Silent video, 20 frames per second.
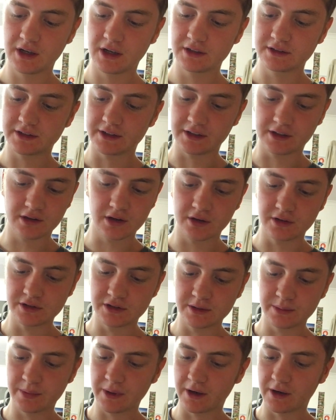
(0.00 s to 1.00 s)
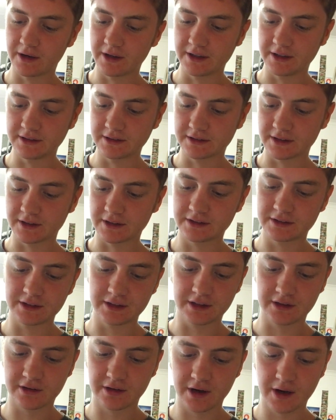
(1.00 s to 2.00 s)
I see goji berries, I see
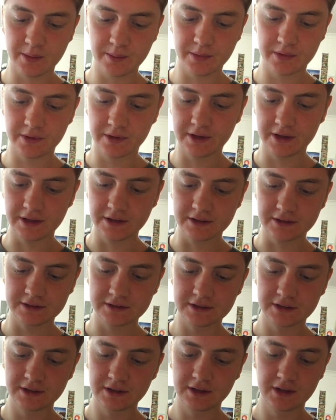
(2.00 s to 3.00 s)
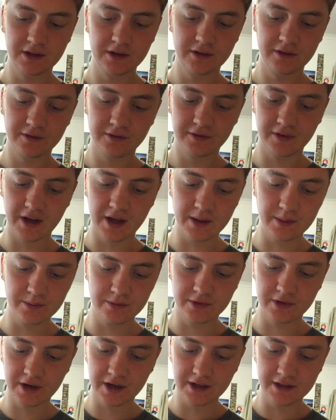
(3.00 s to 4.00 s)
cranberries, flame
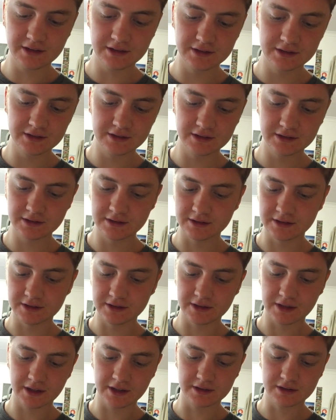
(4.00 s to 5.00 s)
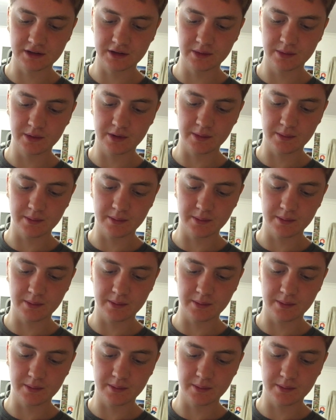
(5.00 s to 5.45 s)
raisins. It's going to be